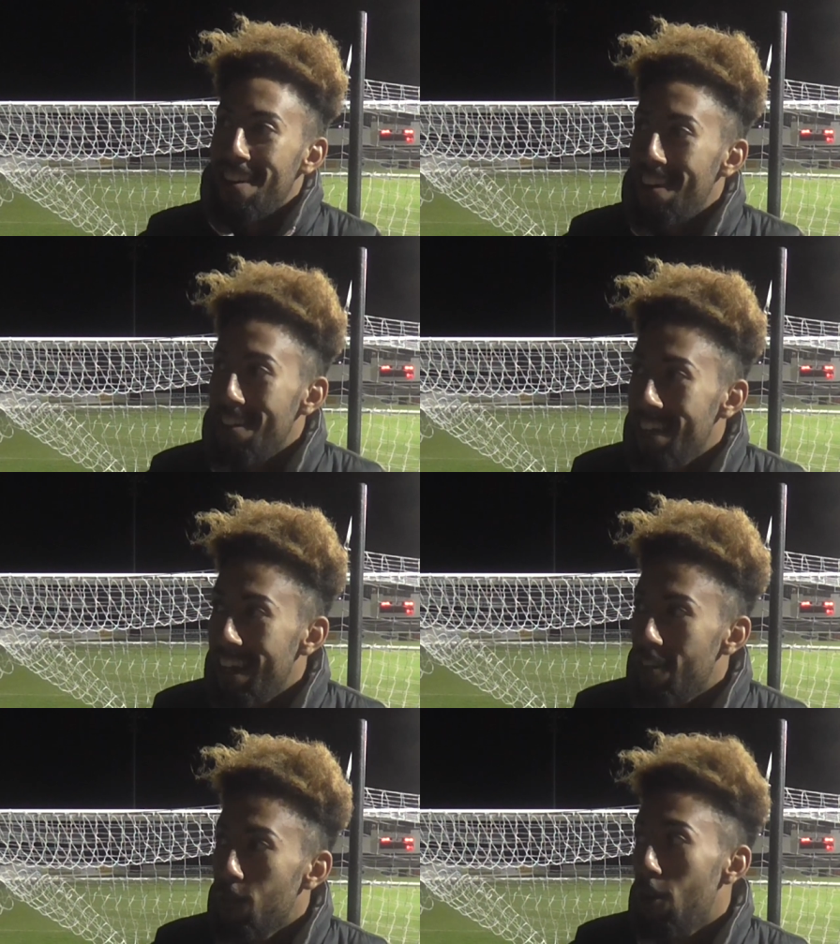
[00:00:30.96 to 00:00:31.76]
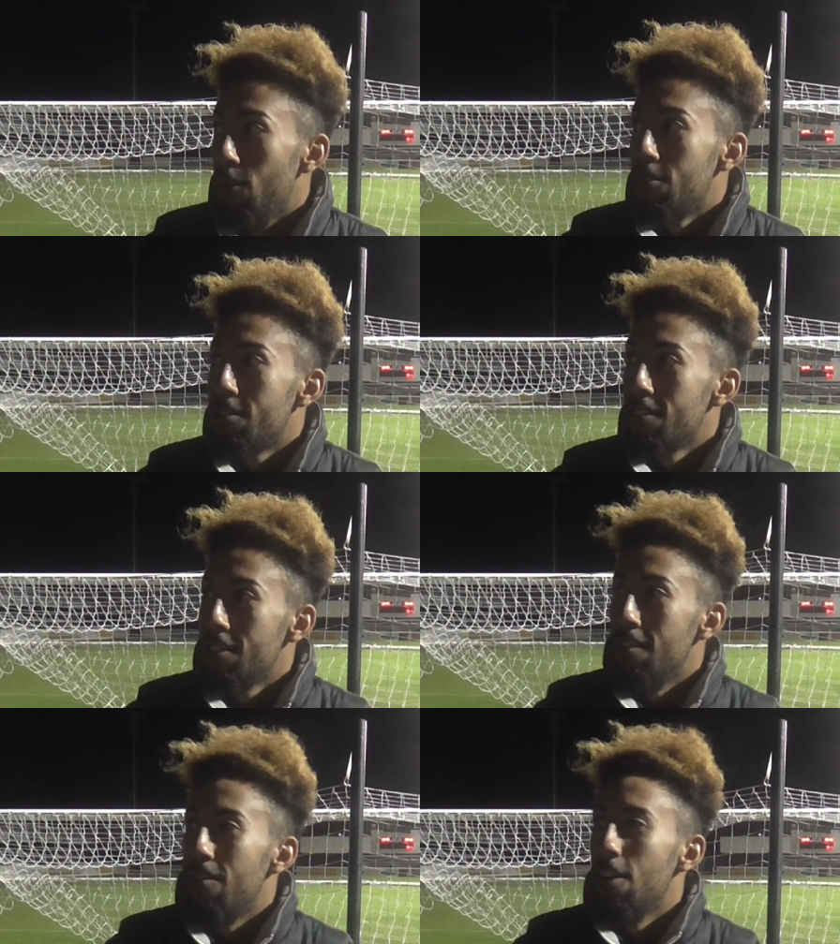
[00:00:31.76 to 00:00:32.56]
Oh yeah, well
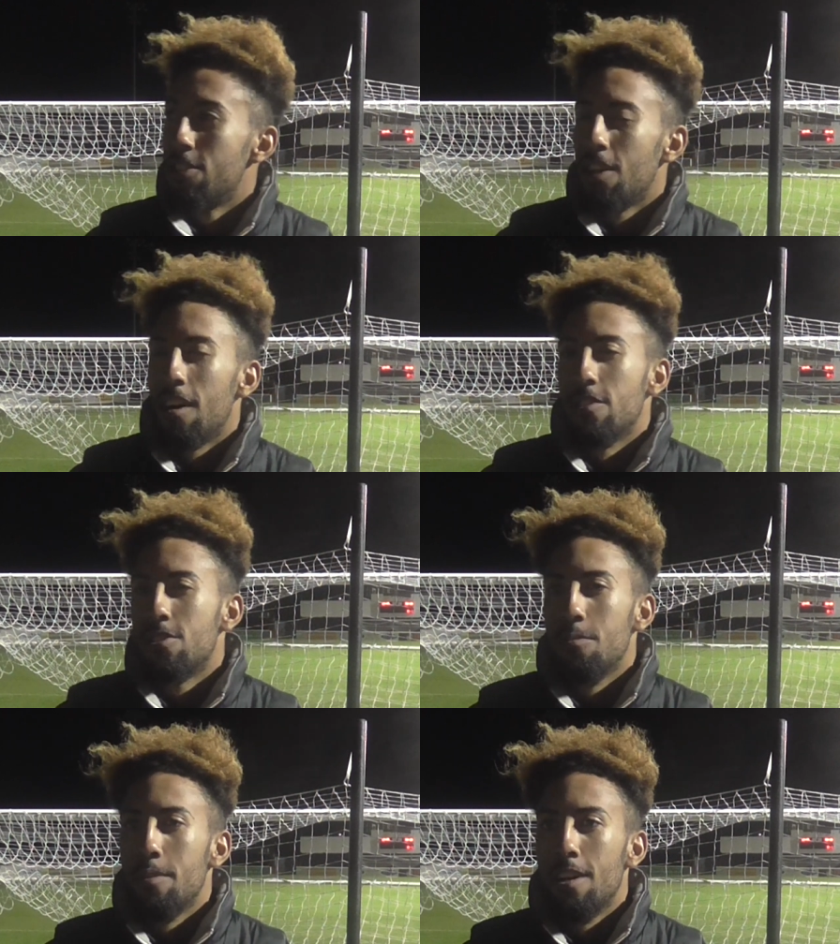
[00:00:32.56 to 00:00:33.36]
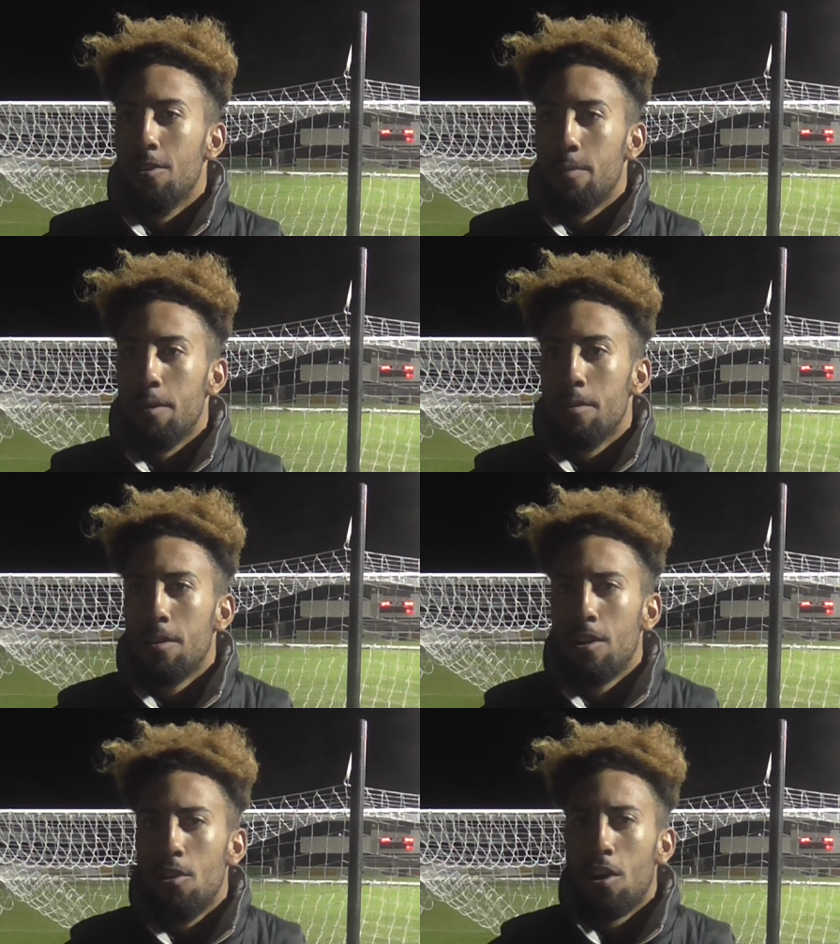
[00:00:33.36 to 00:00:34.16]
in the first half it took me a little bit
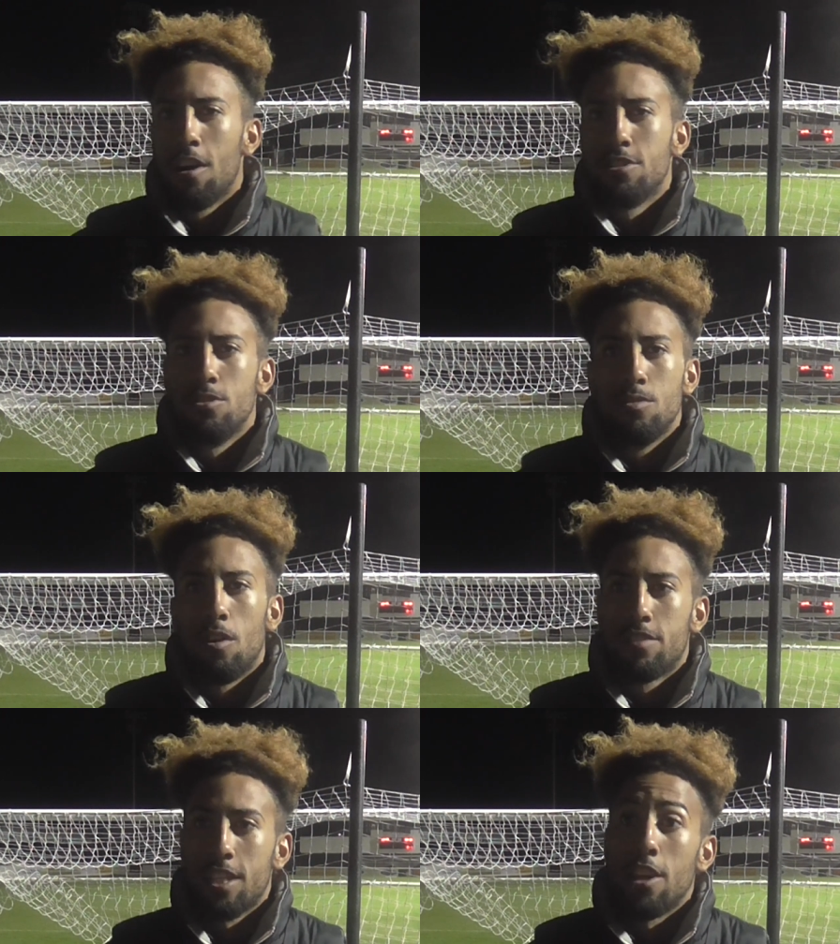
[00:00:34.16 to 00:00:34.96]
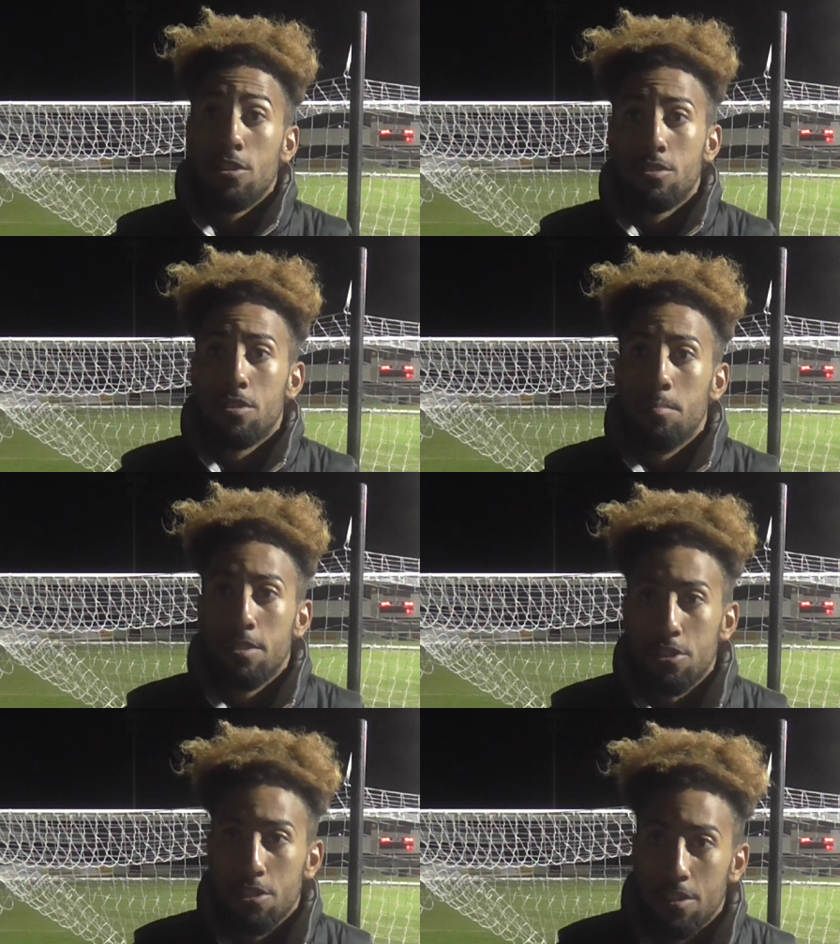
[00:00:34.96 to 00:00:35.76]
longer to obviously get used to the
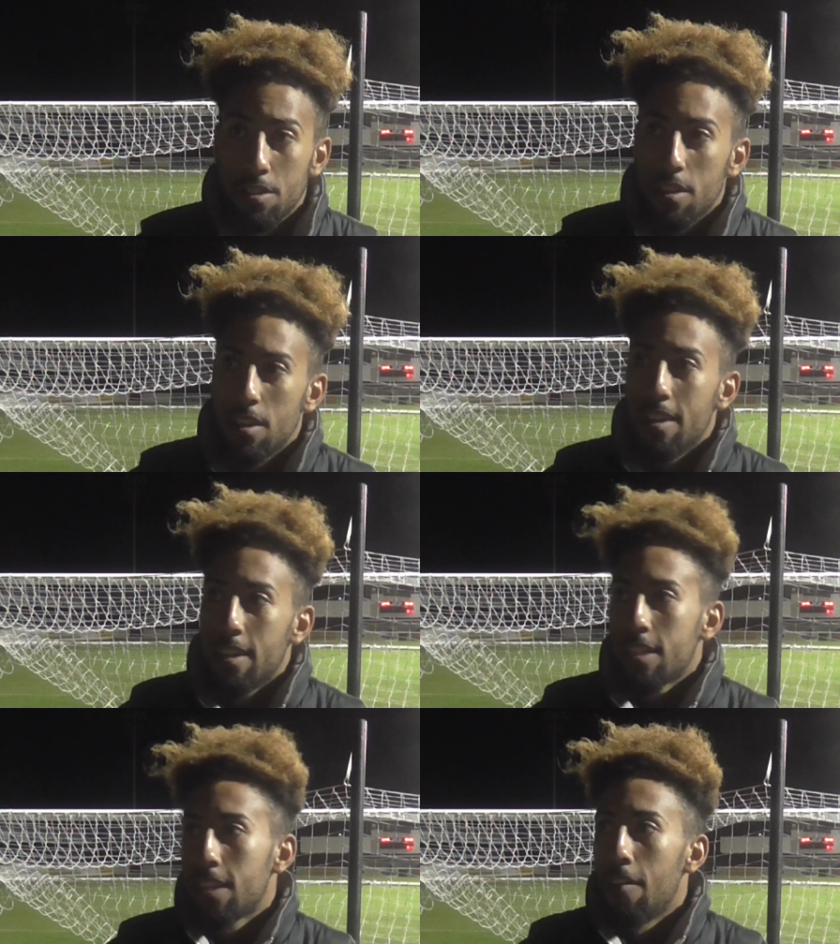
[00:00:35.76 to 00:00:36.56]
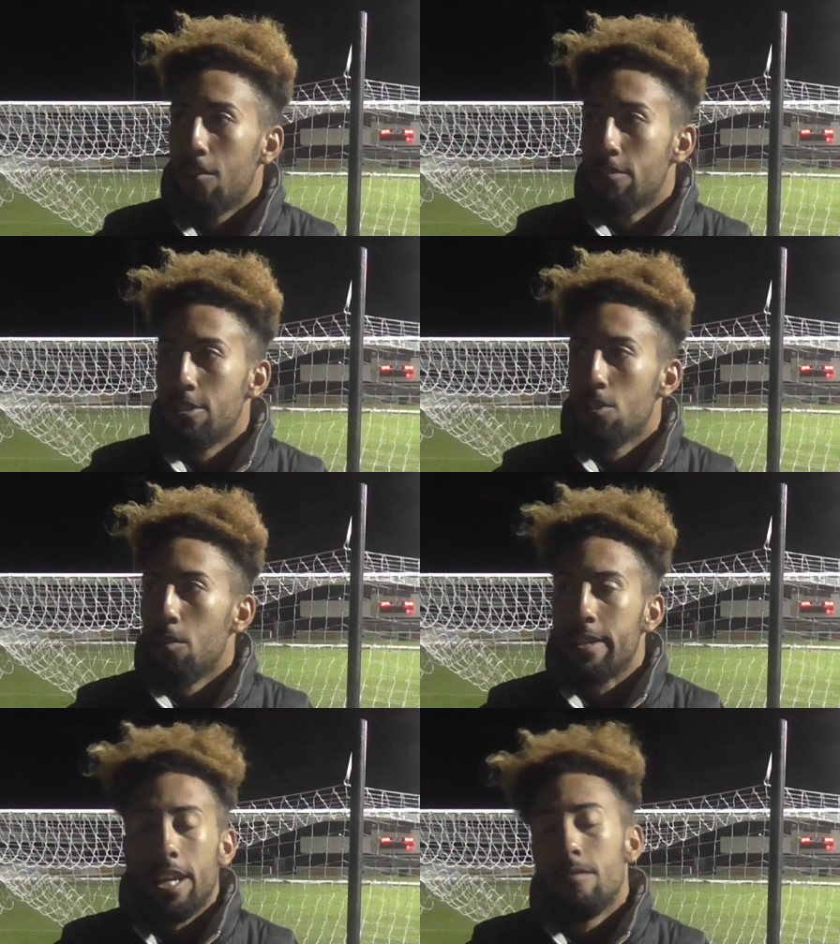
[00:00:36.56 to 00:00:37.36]
position. Gaff obviously
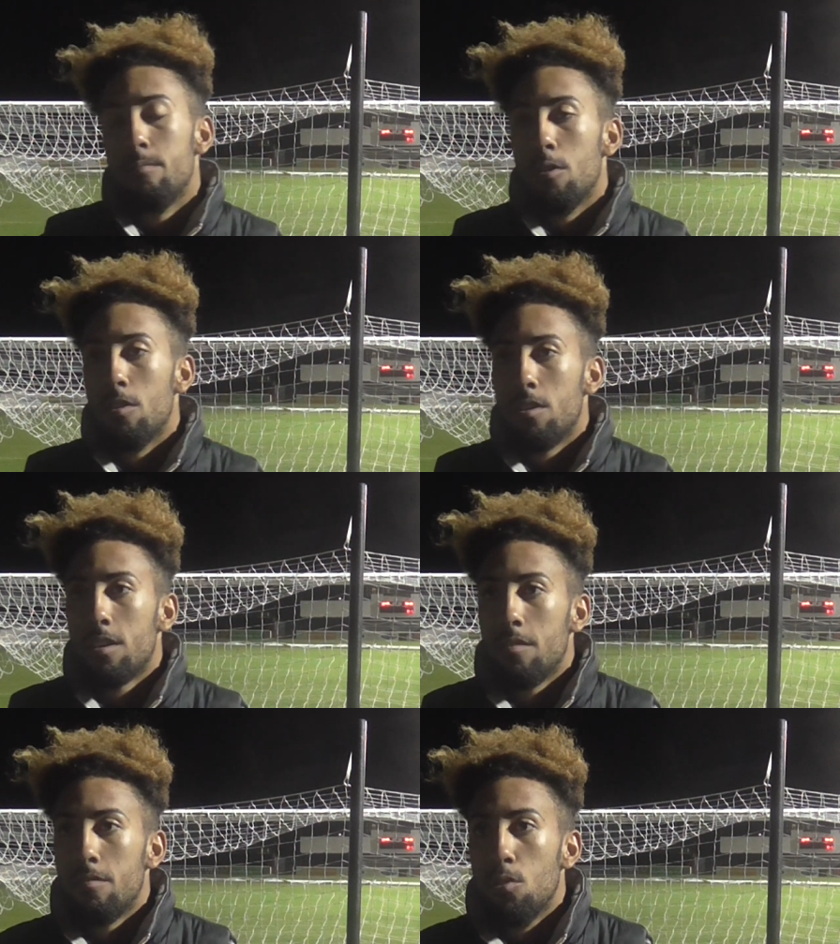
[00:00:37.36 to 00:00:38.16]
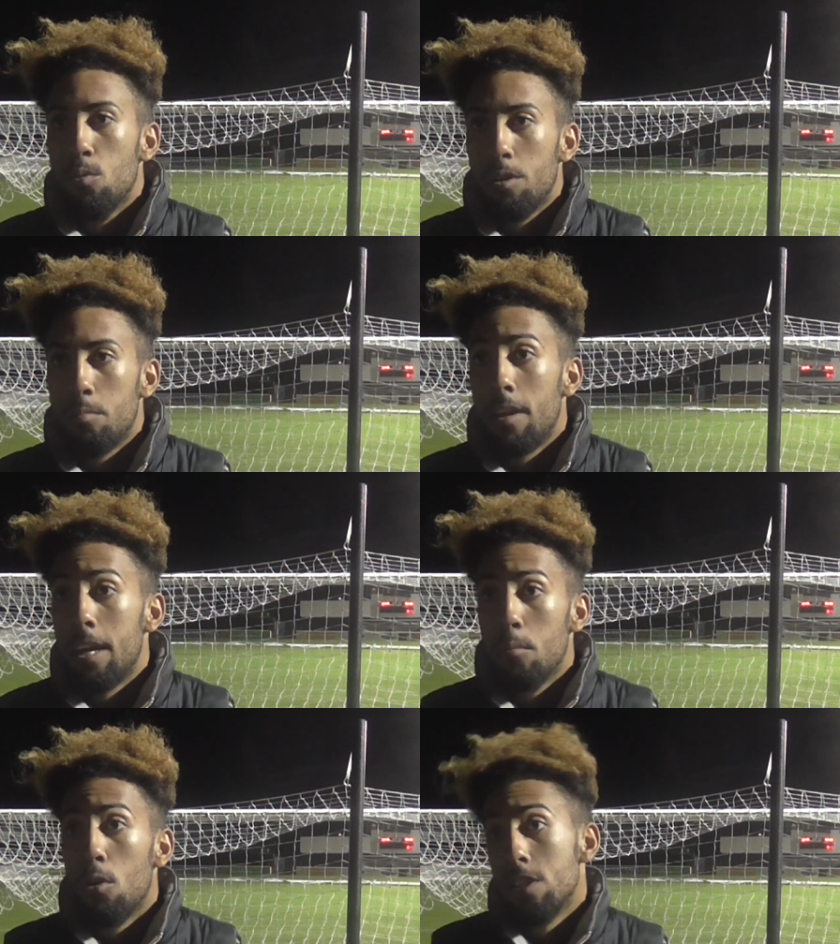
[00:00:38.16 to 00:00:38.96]
told me to get more forward,
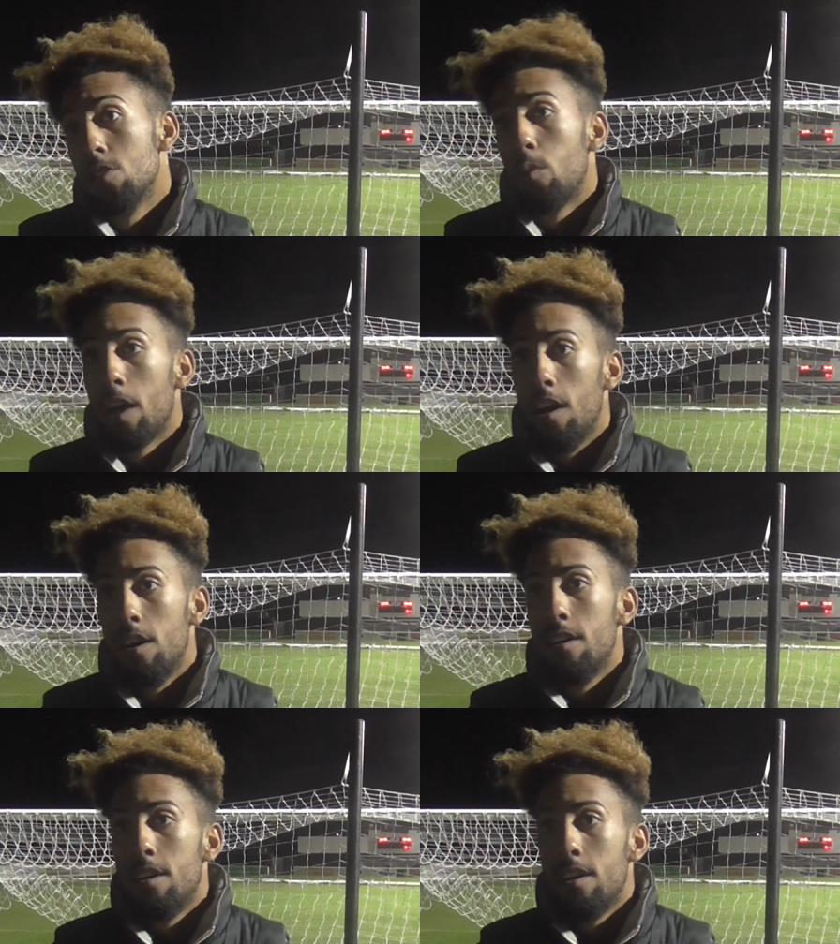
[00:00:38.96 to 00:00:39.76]
play more as a winger,